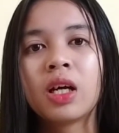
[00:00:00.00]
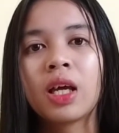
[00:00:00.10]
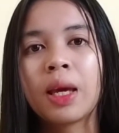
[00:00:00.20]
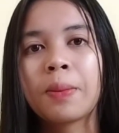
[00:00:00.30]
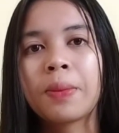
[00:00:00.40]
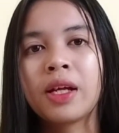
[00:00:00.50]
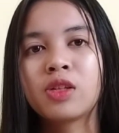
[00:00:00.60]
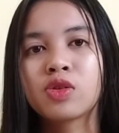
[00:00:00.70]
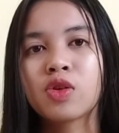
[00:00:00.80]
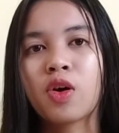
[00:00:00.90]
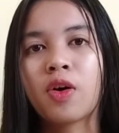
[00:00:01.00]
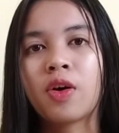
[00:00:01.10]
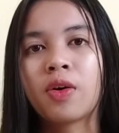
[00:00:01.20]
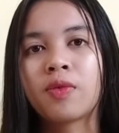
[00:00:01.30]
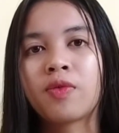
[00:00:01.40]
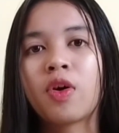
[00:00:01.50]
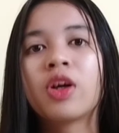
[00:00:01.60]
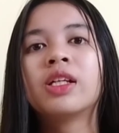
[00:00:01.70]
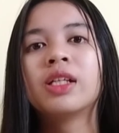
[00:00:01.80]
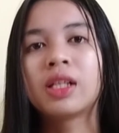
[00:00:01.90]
impetus for the